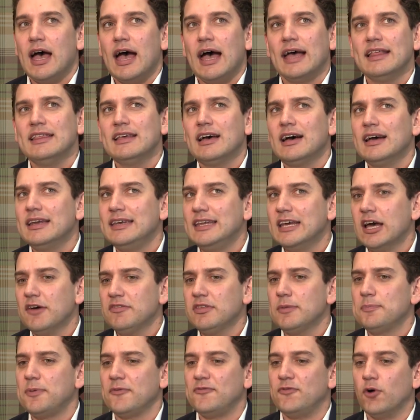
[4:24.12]
And the idea of
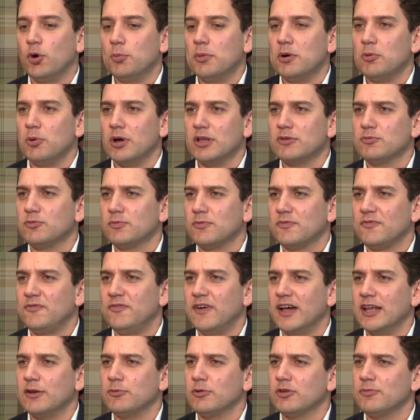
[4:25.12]
the Performer
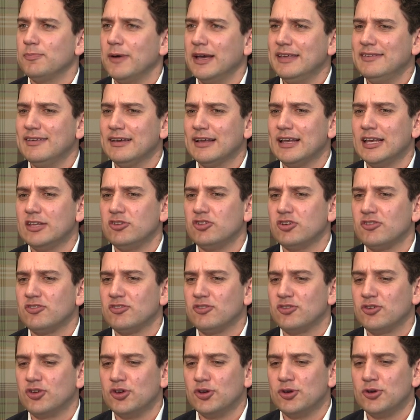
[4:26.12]
Fund was basically
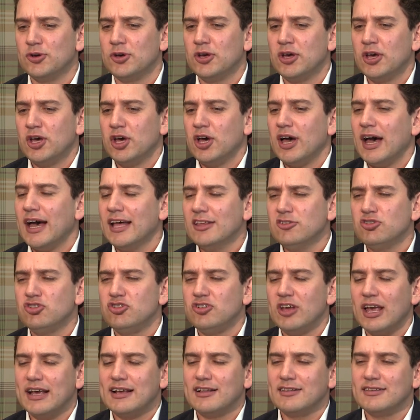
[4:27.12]
just to
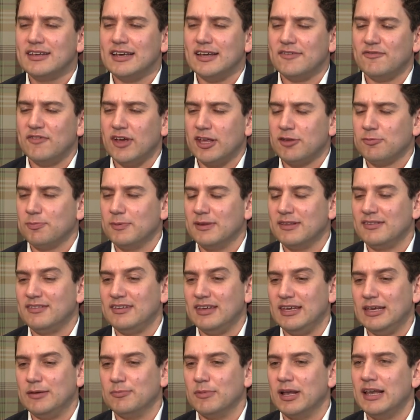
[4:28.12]
unshackle the investment
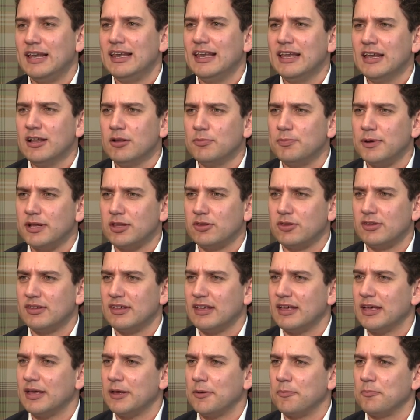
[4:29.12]
team a little bit
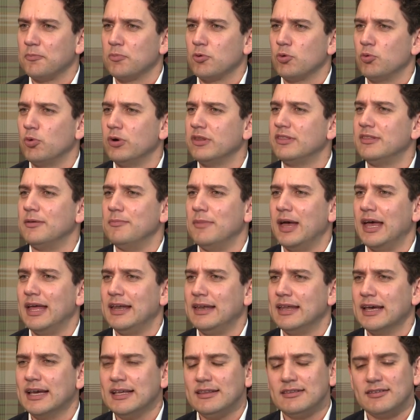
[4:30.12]
with the
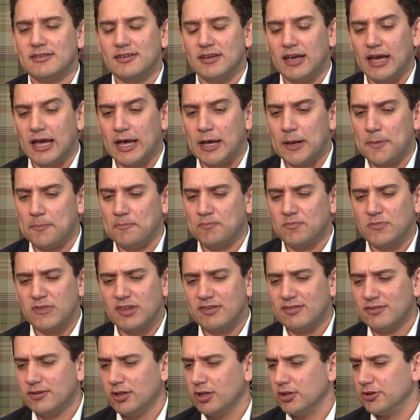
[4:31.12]
mandate,
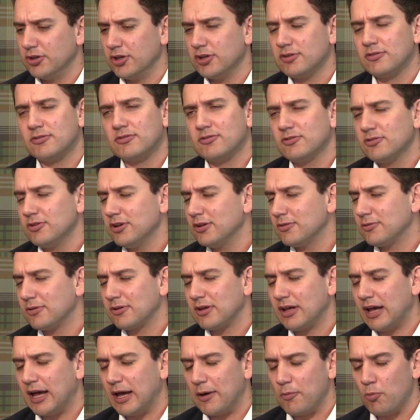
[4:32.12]
still not
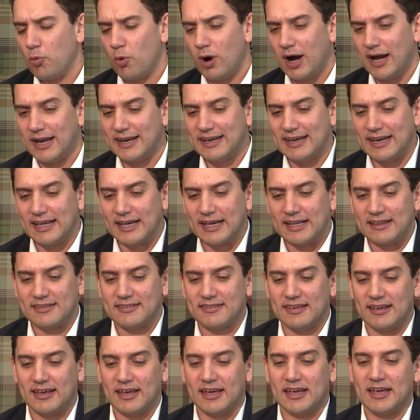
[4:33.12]
widening
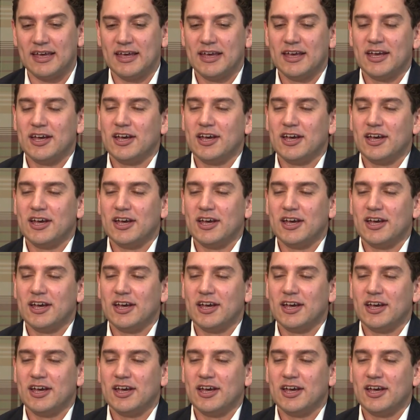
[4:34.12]
it the